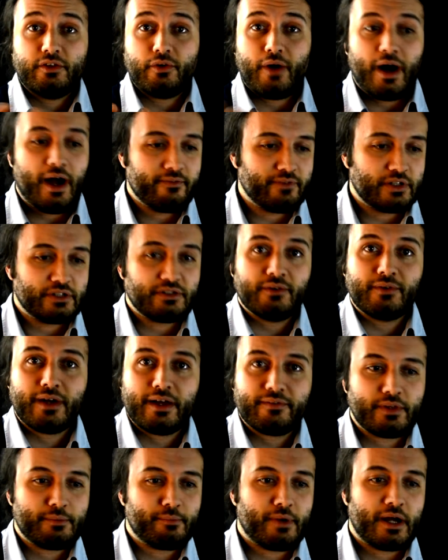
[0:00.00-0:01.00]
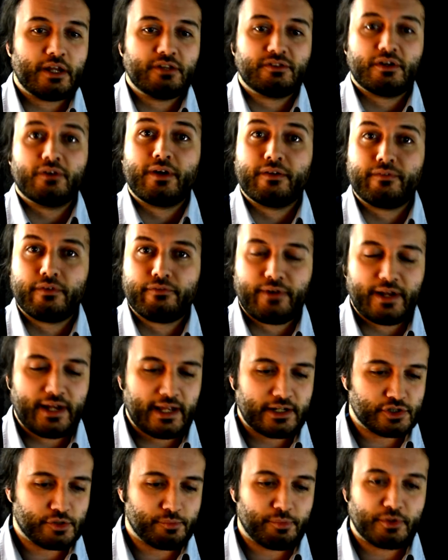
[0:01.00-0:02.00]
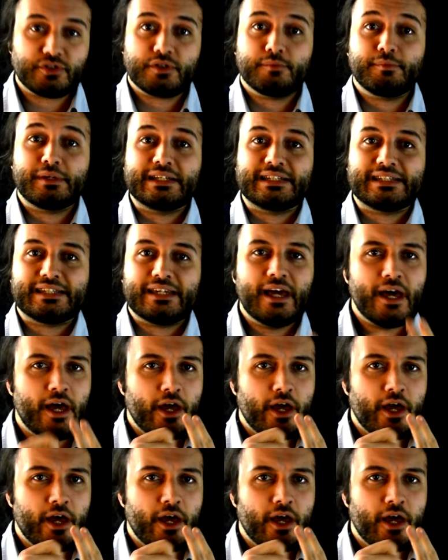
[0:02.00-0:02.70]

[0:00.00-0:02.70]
you either don't have the money, don't have the financial possibility,